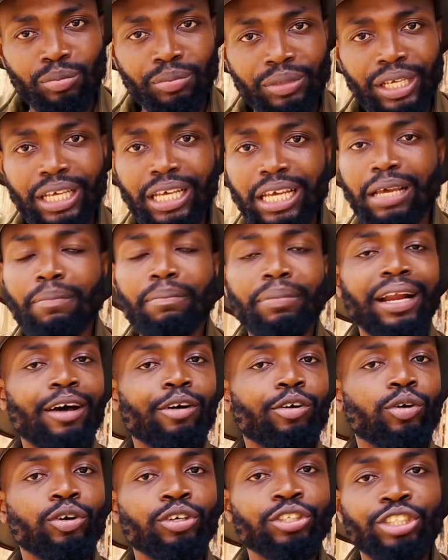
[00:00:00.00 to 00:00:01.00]
me, but
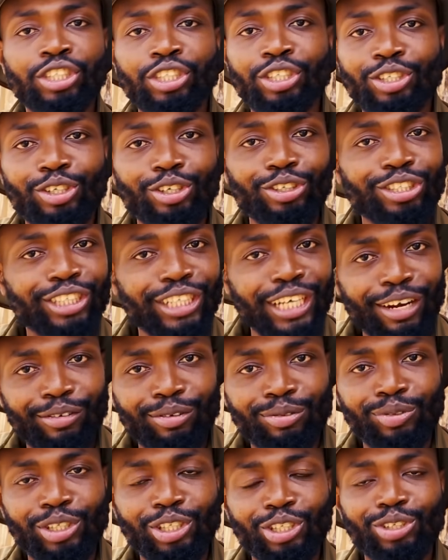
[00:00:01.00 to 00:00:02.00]
I'll continue
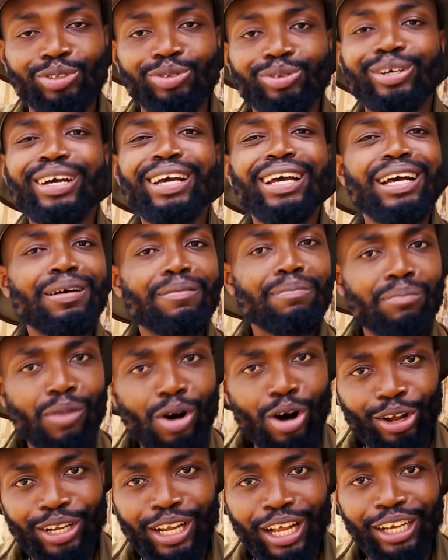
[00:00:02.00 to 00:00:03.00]
sharing with you
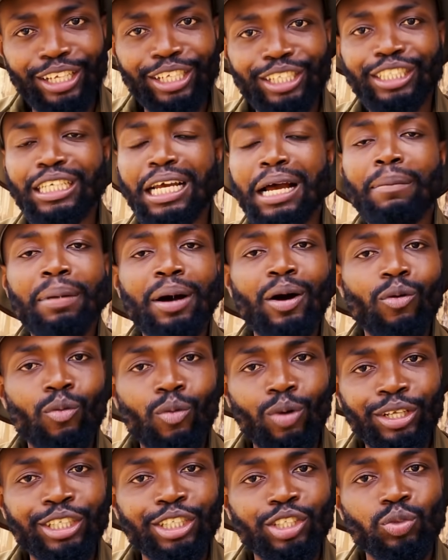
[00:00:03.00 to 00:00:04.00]
more knowledge about
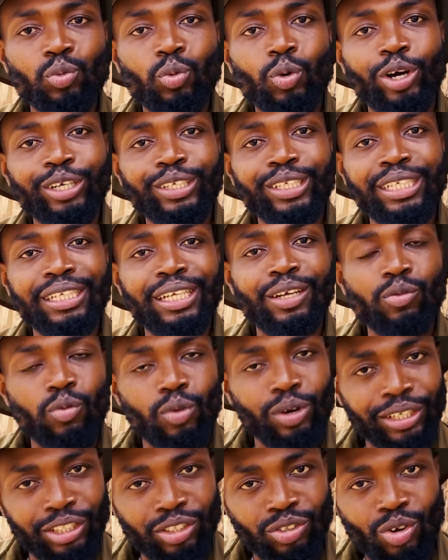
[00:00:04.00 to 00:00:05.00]
what is working and
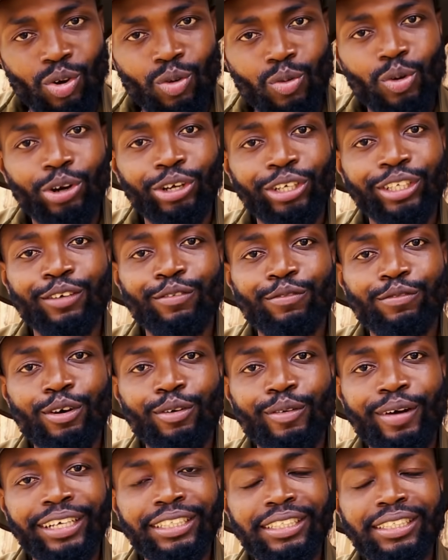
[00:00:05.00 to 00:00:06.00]
what is not working
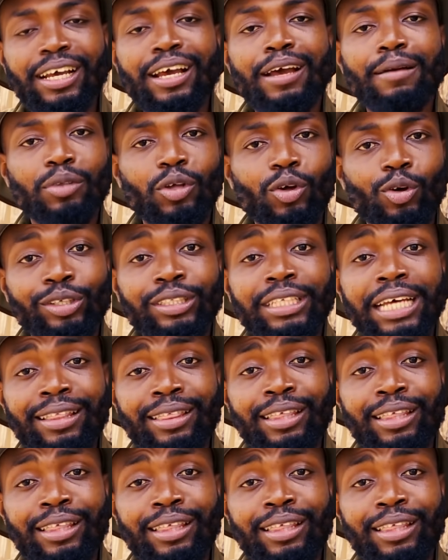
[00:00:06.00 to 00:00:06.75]
for us, because I